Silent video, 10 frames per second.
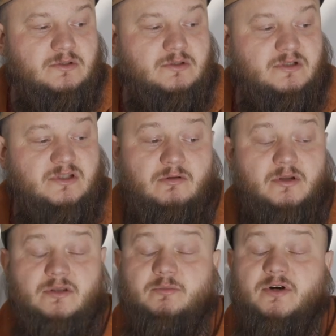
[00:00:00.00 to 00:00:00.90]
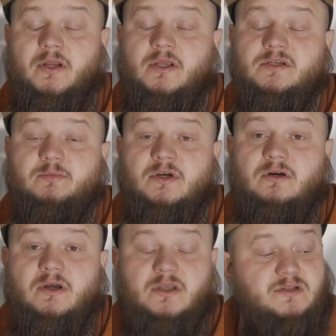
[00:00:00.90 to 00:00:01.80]
They don't look the prettiest, but
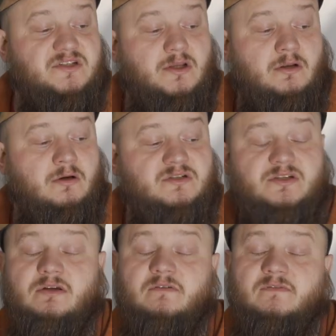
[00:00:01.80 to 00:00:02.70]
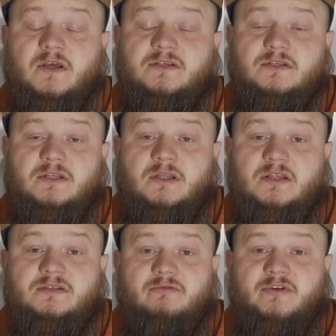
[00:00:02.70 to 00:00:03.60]
I can see a lot of Sikaflex, and
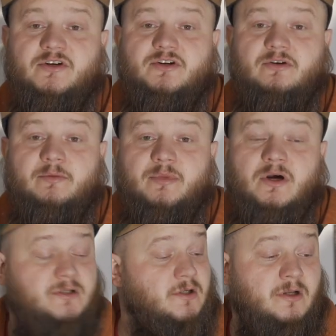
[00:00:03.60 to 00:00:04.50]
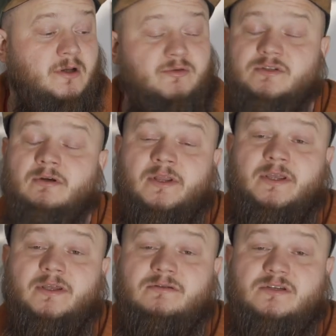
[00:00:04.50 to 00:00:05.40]
that's the reassuring part, that I know it's not
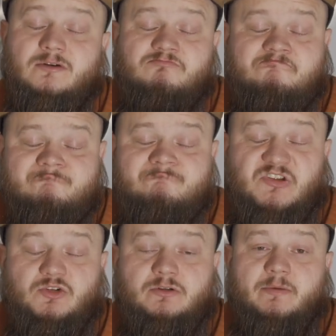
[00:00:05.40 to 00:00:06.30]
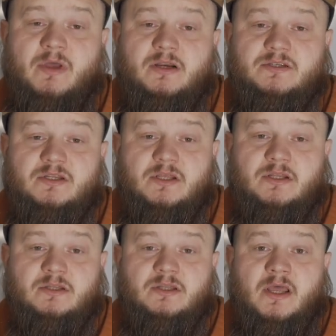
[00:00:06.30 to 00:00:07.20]
leaking. So that's all that matters at the
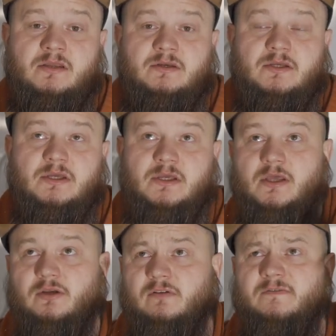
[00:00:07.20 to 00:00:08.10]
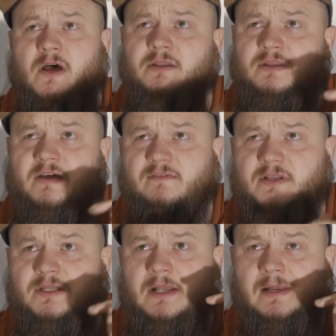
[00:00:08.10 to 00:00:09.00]
end of the day. You'll find
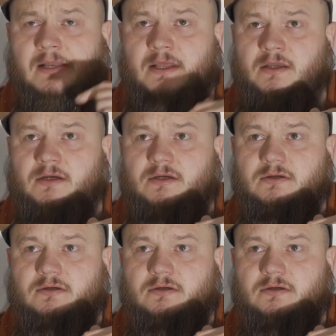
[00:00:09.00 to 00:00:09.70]
definitely in a link